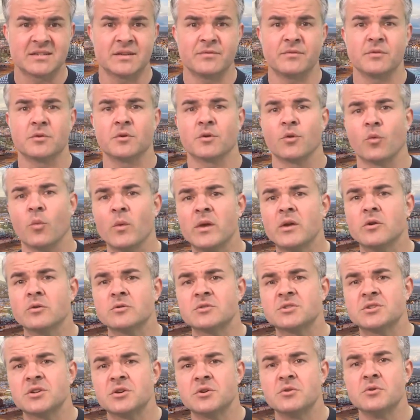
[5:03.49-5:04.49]
And if you've got a week
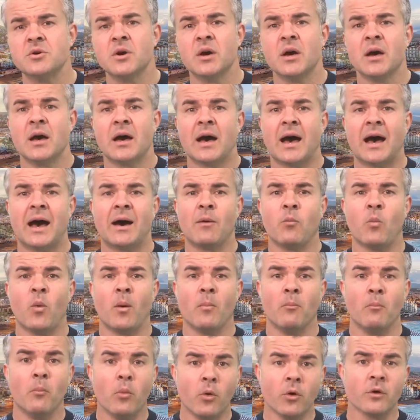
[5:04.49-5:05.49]
or two and
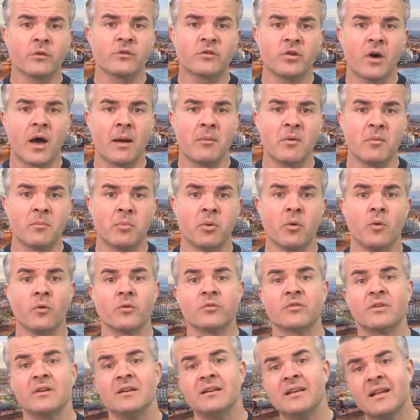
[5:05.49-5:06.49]
want more time in
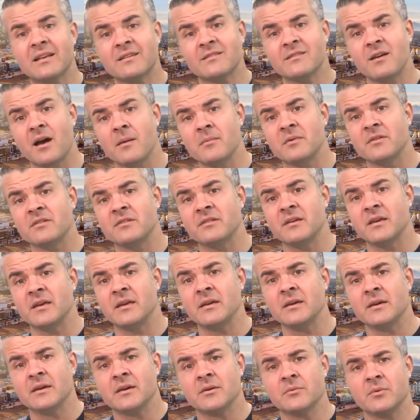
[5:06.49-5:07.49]
ports and less time at
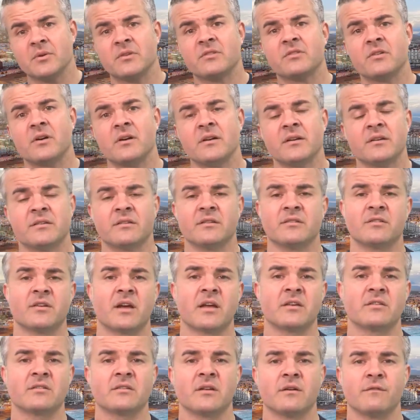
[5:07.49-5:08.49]
sea, we'd certainly
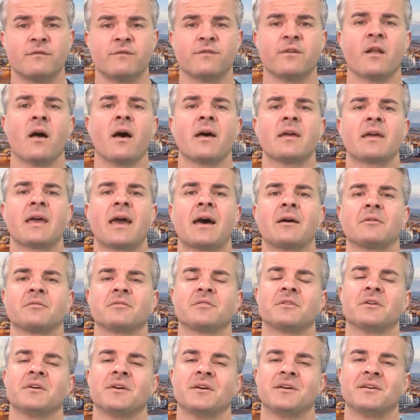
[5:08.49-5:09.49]
suggest flying
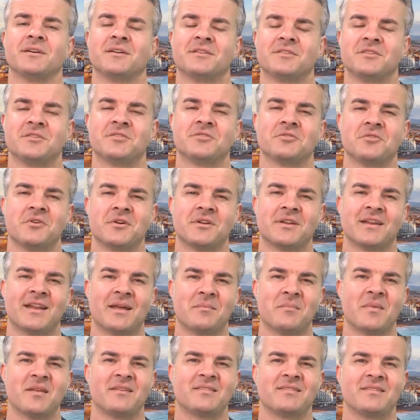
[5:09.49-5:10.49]
out to join an
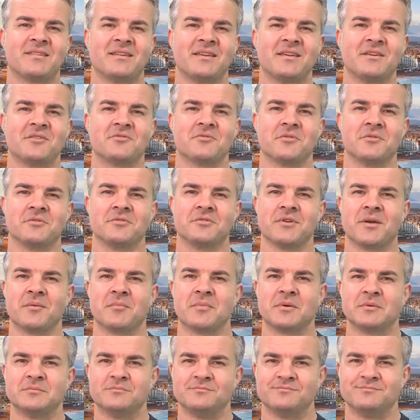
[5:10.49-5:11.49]
MSC cruise
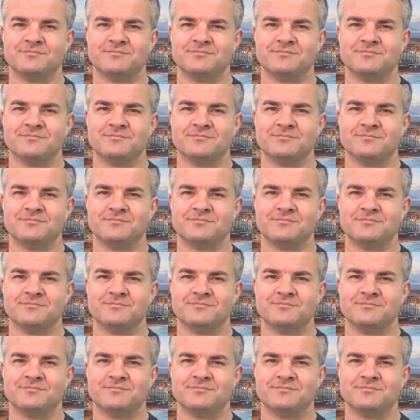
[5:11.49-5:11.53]
ship.